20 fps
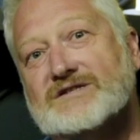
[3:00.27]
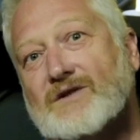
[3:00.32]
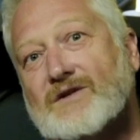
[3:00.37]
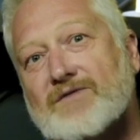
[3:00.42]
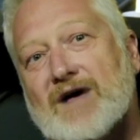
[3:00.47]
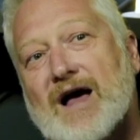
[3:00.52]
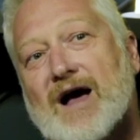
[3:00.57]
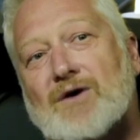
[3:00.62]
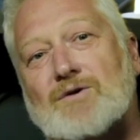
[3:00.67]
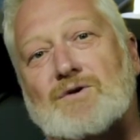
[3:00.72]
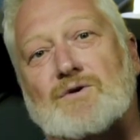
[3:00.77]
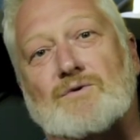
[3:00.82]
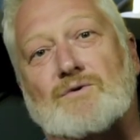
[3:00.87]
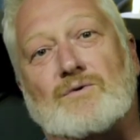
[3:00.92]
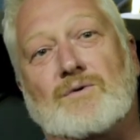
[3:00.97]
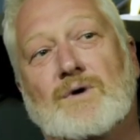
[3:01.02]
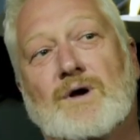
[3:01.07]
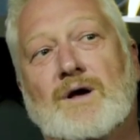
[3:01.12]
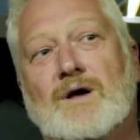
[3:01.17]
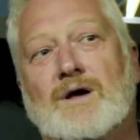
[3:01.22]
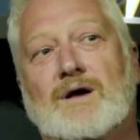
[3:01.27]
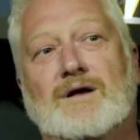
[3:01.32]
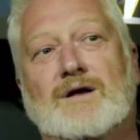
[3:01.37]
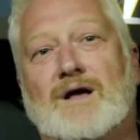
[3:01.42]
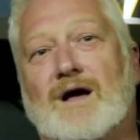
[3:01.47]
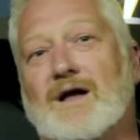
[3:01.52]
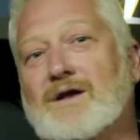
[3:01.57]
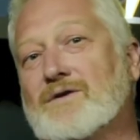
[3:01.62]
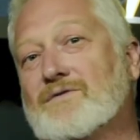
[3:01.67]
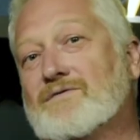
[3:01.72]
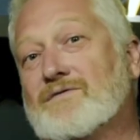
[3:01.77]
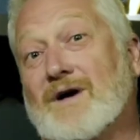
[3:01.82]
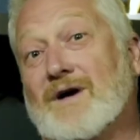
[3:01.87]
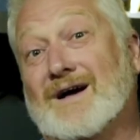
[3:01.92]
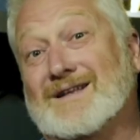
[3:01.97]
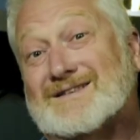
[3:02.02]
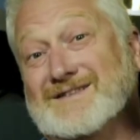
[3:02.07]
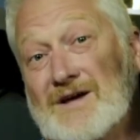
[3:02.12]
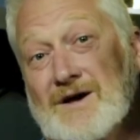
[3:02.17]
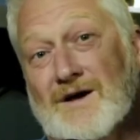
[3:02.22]
the value kind of
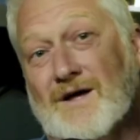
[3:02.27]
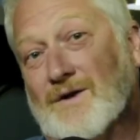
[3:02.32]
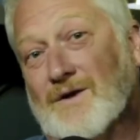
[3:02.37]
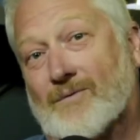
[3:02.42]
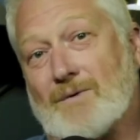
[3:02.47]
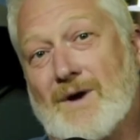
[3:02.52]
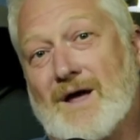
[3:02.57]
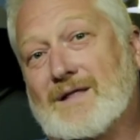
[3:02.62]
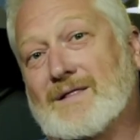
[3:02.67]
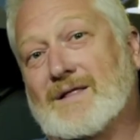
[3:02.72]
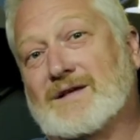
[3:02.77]
a ton, right?